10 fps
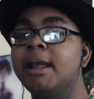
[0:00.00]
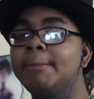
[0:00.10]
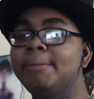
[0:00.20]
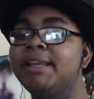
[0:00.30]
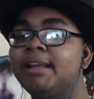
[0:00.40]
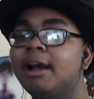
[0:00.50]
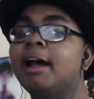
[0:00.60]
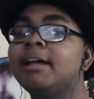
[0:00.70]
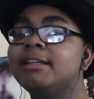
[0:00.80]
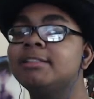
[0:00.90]

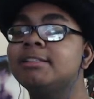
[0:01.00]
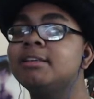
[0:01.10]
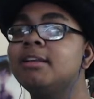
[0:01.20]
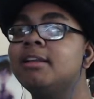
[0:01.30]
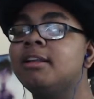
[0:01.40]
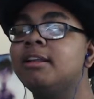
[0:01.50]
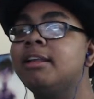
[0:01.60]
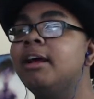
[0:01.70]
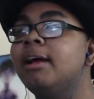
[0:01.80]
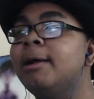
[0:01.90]
Because,
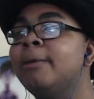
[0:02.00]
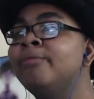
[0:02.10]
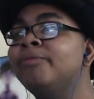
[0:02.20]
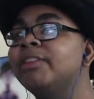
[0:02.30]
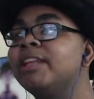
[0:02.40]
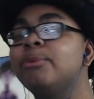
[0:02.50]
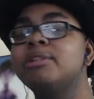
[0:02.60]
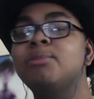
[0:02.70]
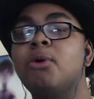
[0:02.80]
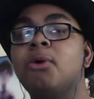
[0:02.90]
there
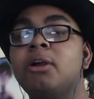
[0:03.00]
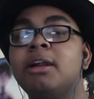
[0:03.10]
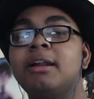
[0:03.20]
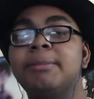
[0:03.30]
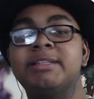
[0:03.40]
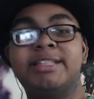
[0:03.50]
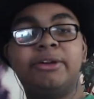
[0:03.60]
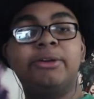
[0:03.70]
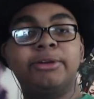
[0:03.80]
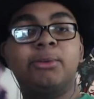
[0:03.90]
was more
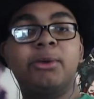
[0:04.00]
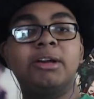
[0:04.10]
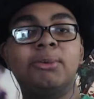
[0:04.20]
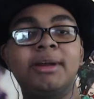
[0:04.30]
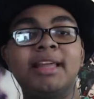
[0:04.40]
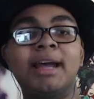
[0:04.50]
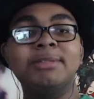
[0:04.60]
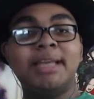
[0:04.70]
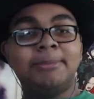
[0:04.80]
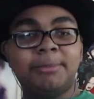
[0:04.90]
material to work with. I
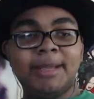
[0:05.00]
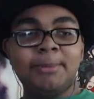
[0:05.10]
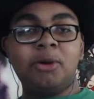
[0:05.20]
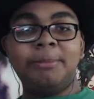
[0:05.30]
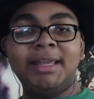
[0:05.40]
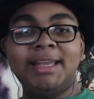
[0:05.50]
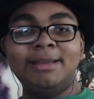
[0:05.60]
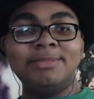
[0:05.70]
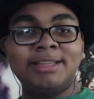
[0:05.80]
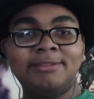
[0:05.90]
was able to make more
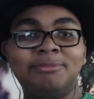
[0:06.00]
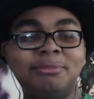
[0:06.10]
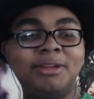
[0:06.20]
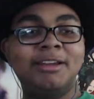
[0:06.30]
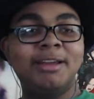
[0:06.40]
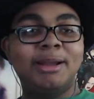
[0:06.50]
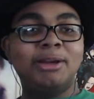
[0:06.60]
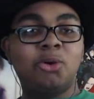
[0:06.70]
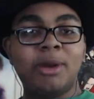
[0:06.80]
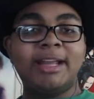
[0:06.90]
memes and
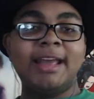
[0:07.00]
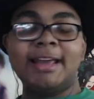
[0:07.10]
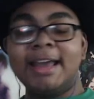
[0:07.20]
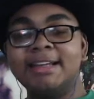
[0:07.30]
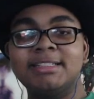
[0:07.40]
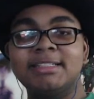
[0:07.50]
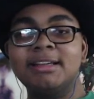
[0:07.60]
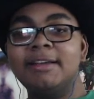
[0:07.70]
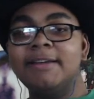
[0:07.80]
quick edits.